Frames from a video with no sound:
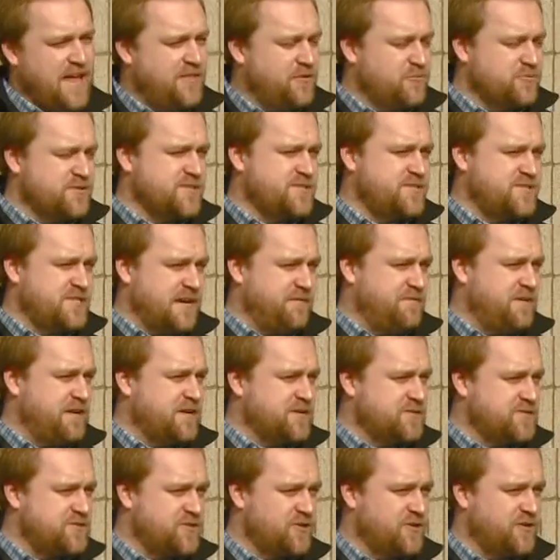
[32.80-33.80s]
there was a safety
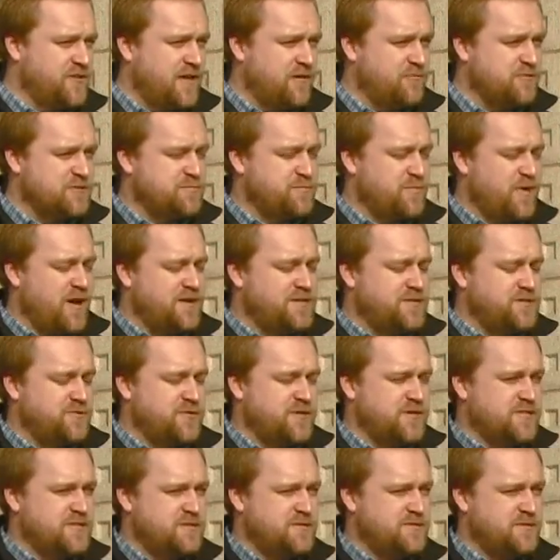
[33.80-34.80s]
concern that was brought to
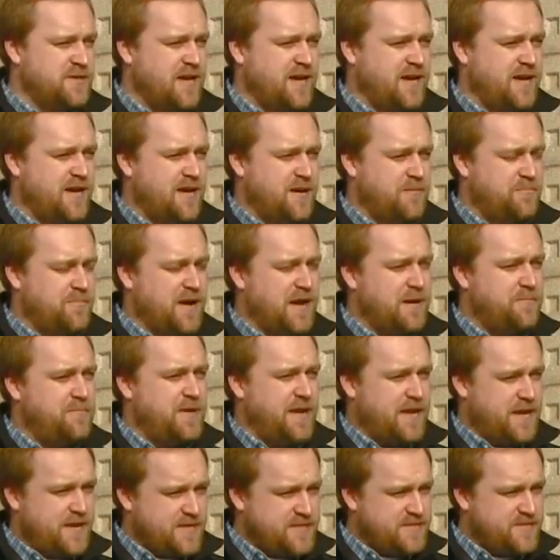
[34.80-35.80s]
us uh, by
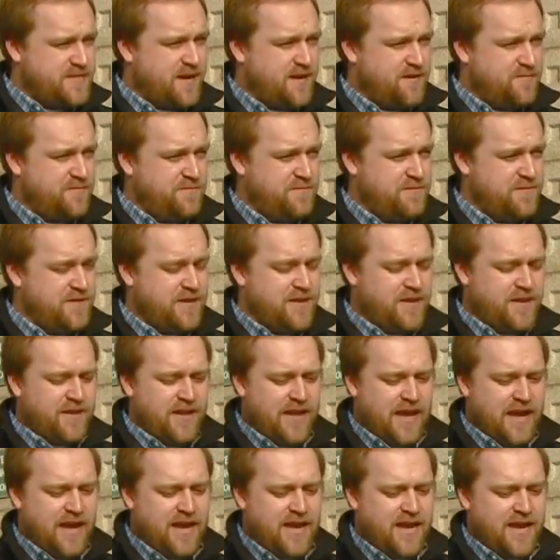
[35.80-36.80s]
BNSF
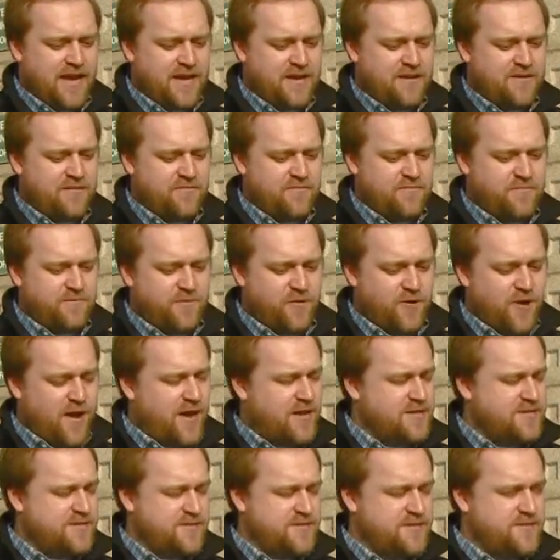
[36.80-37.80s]
and for
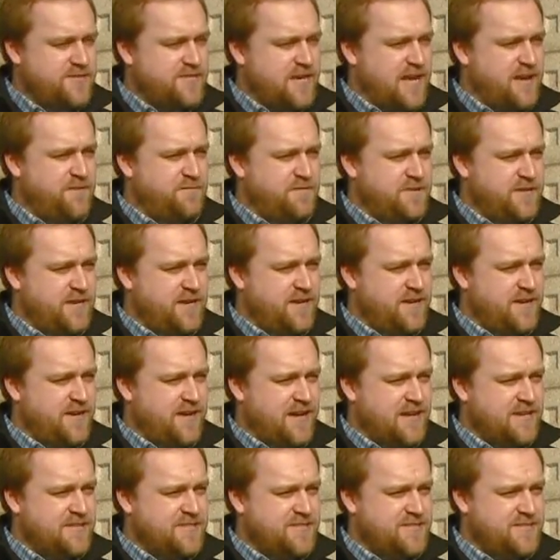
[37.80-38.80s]
us, safety
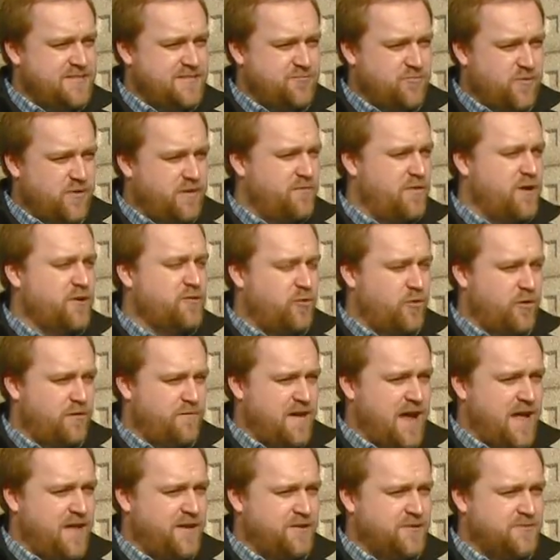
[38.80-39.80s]
is one of our core
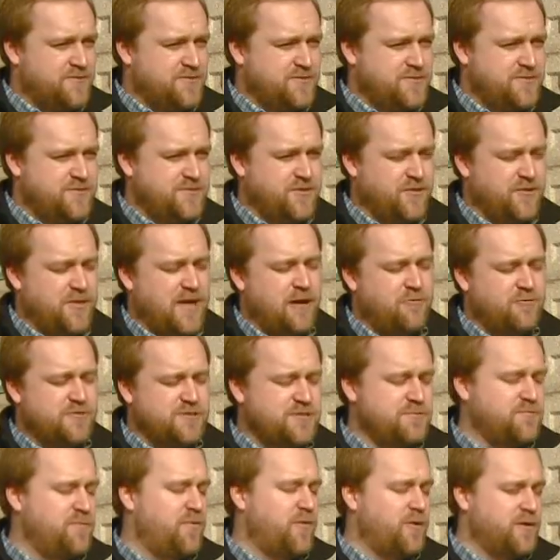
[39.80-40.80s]
values. So that
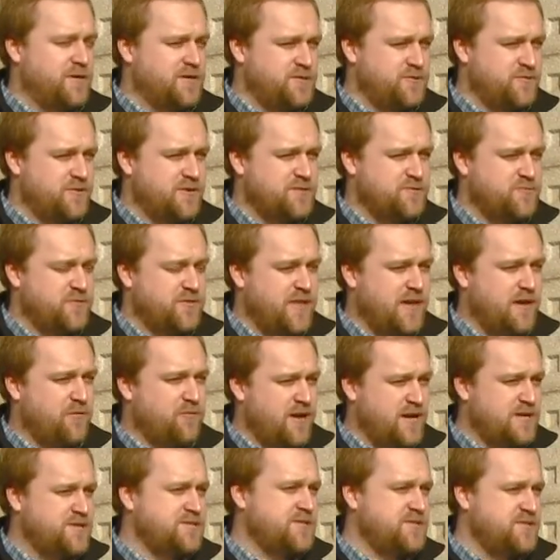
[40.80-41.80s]
was important to us. When they
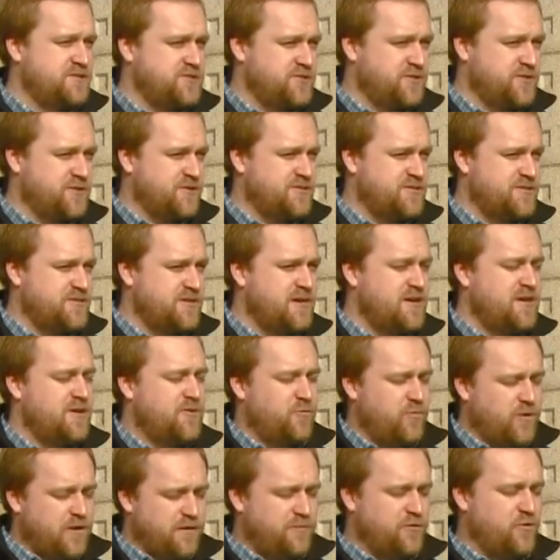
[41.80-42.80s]
raise concerns,
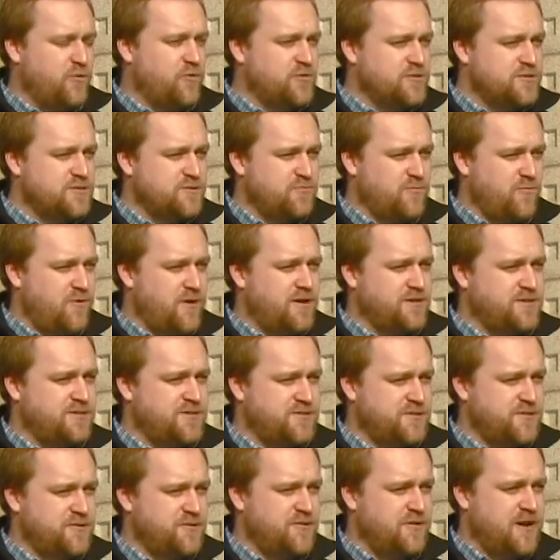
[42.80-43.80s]
we of course want
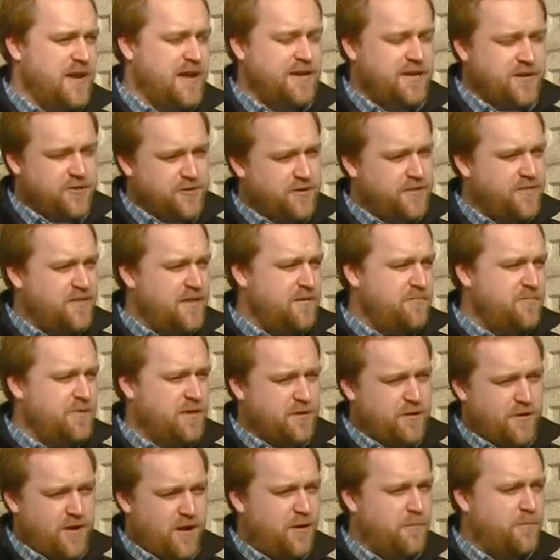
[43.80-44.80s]
to adhere to them.
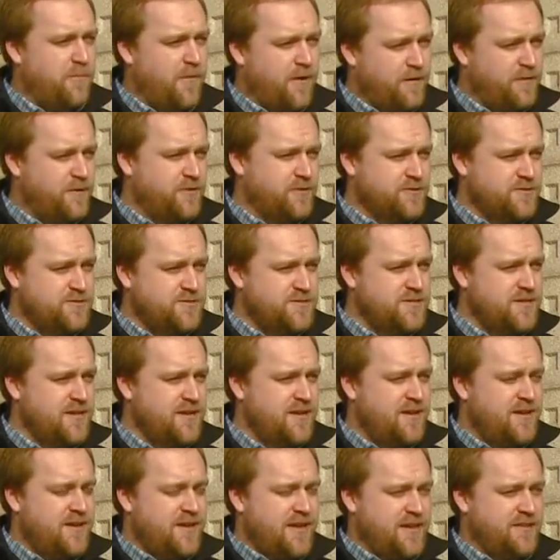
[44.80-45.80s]
They're our partners
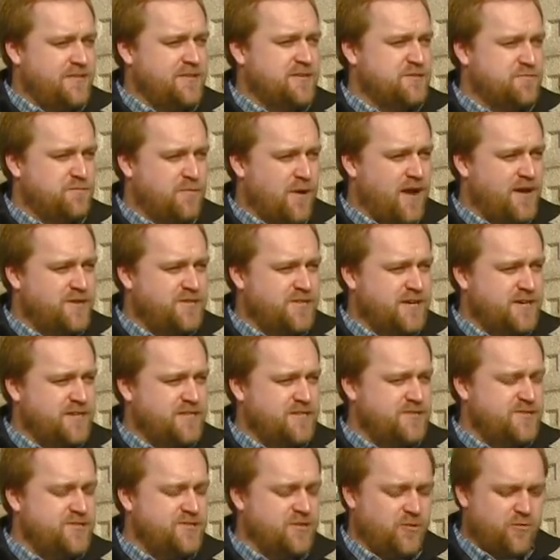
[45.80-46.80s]
in this
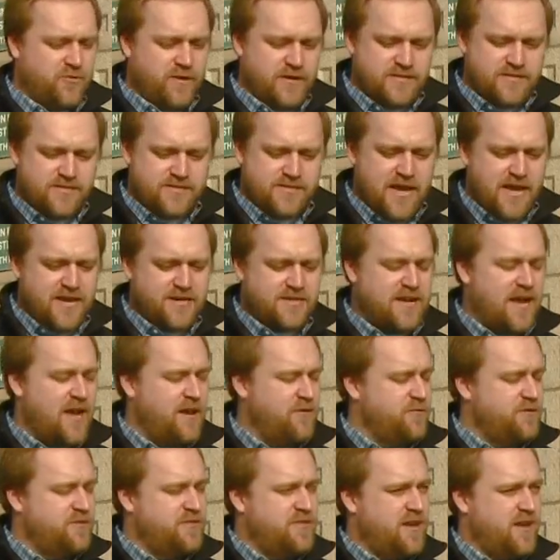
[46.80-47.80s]
project. So we sat
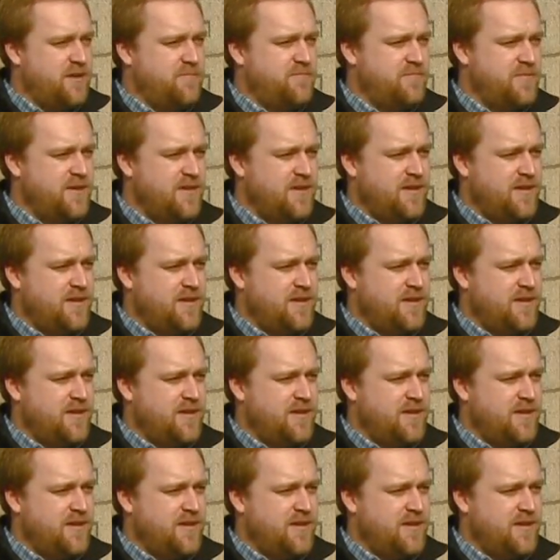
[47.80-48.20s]
down with them,